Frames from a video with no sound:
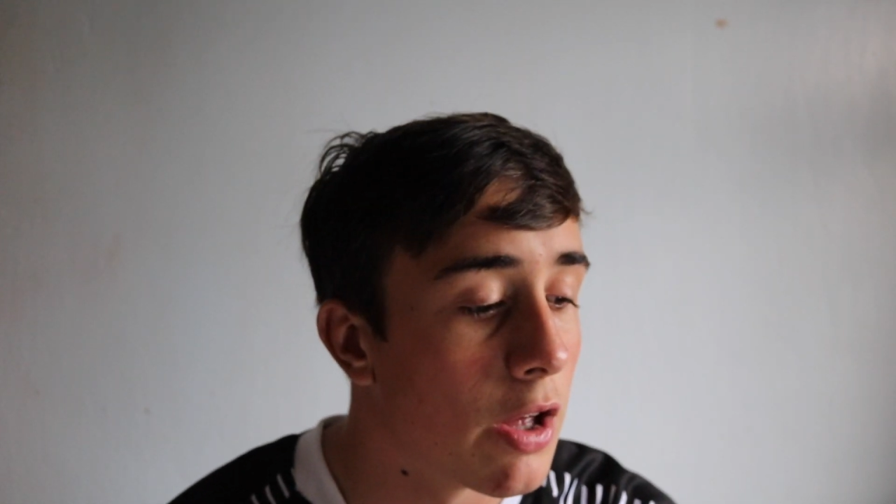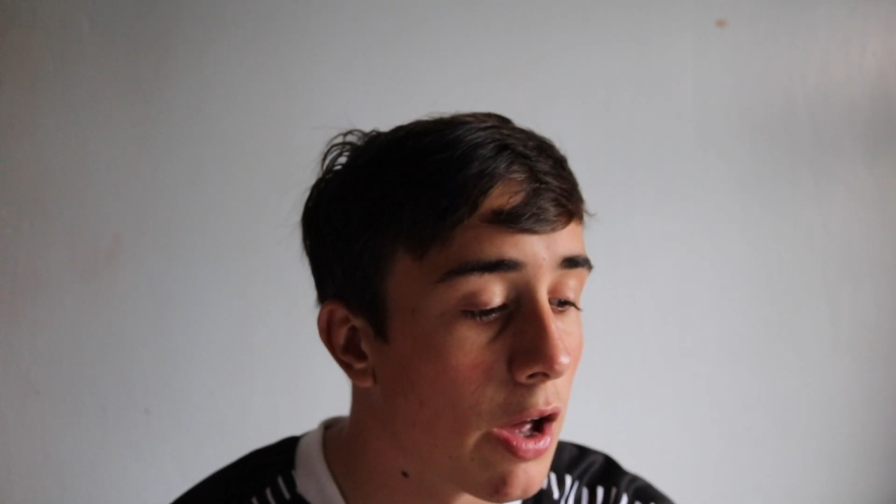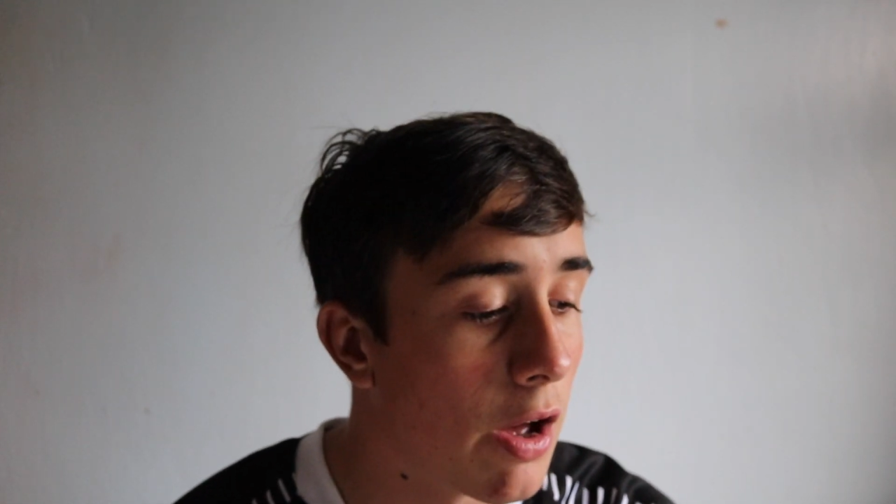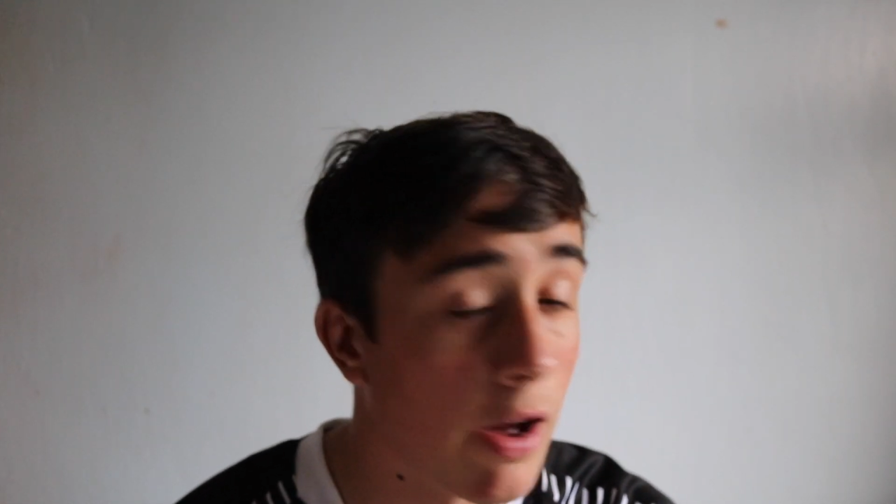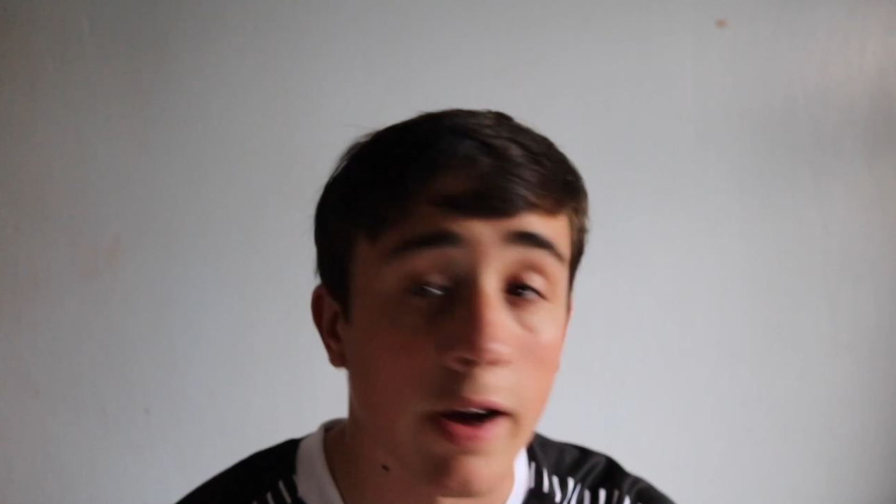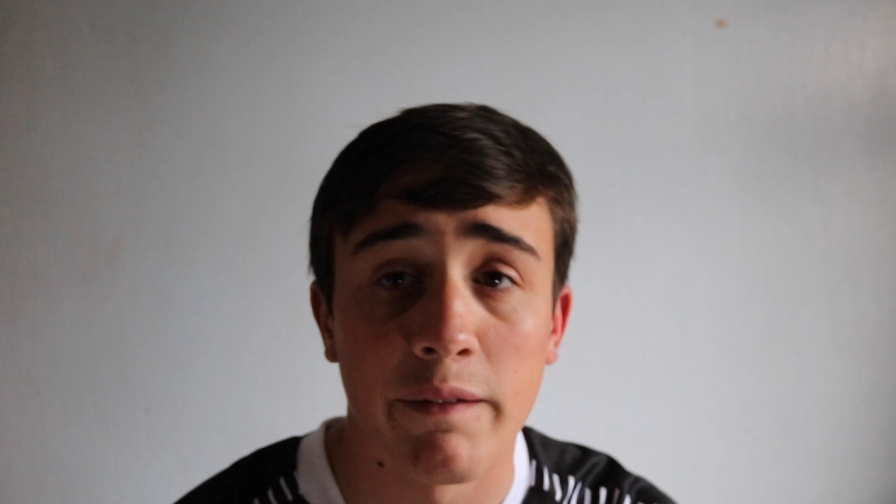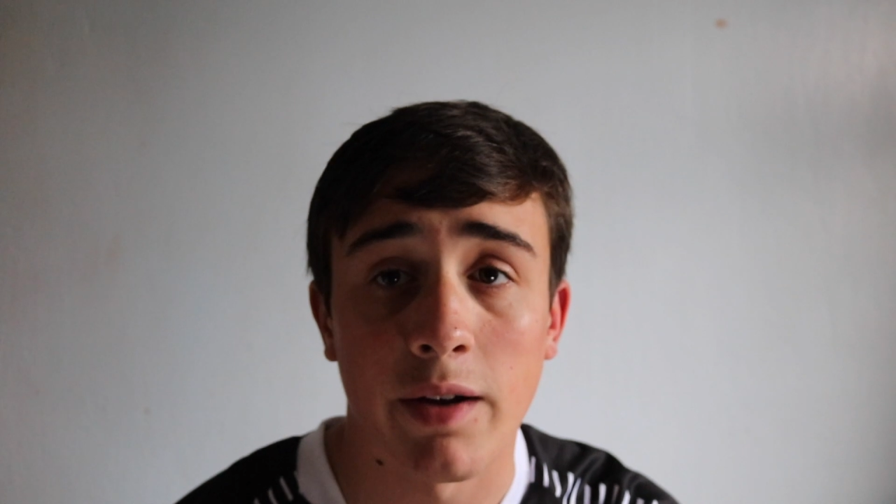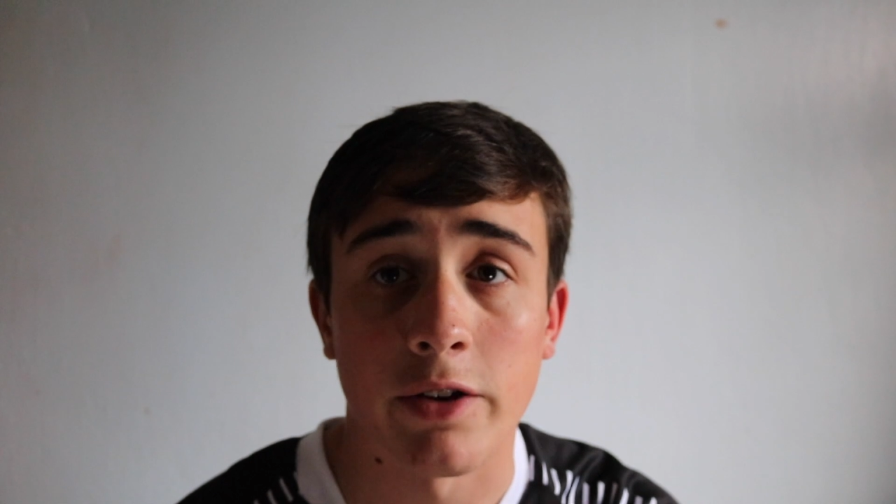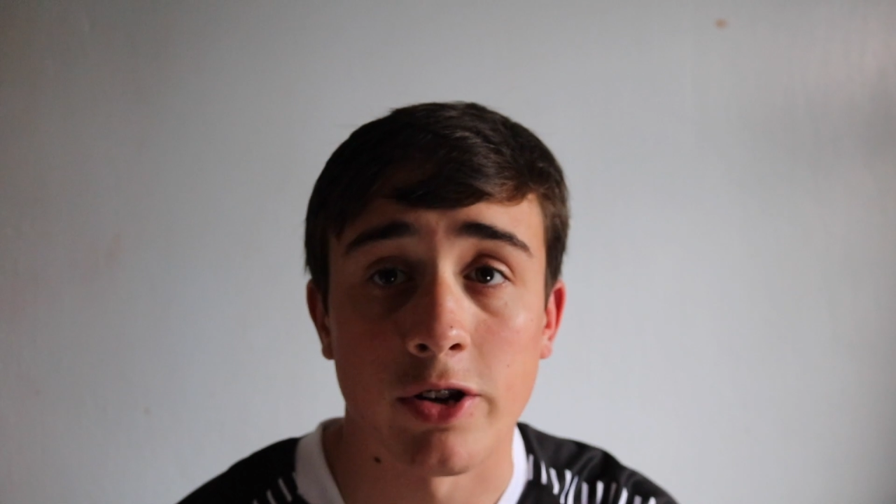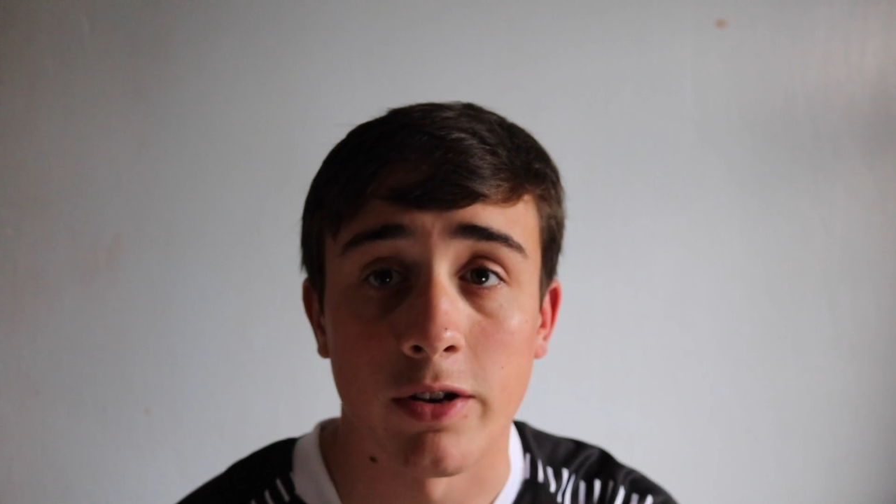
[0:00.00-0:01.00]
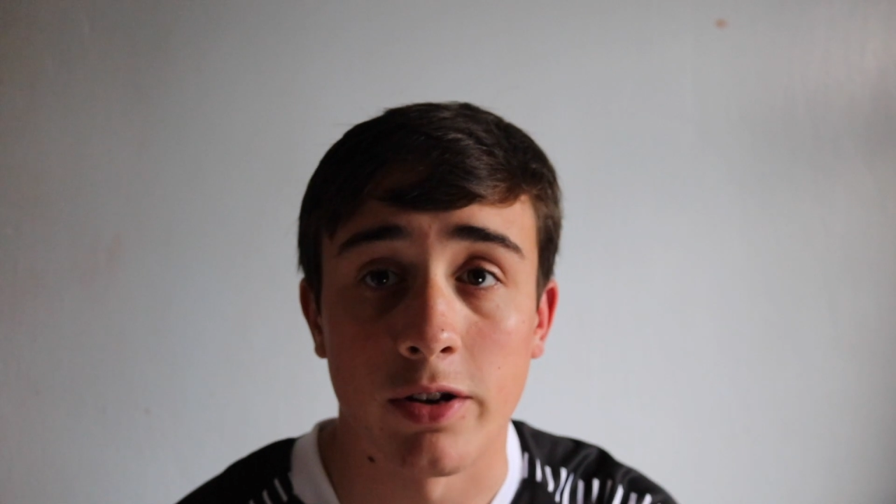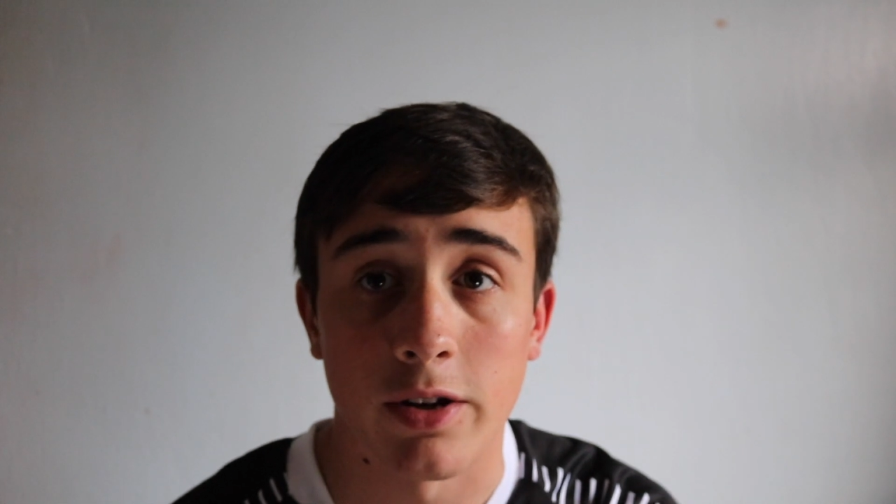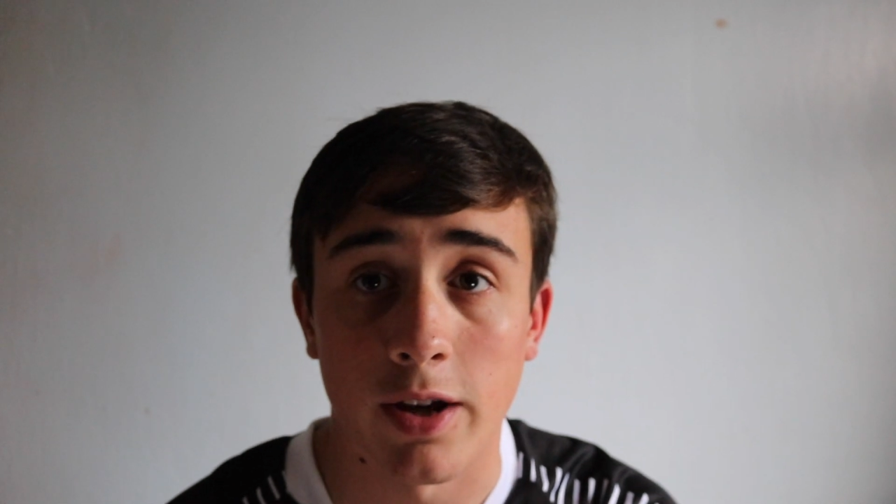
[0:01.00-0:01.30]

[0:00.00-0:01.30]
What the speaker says: Actually on the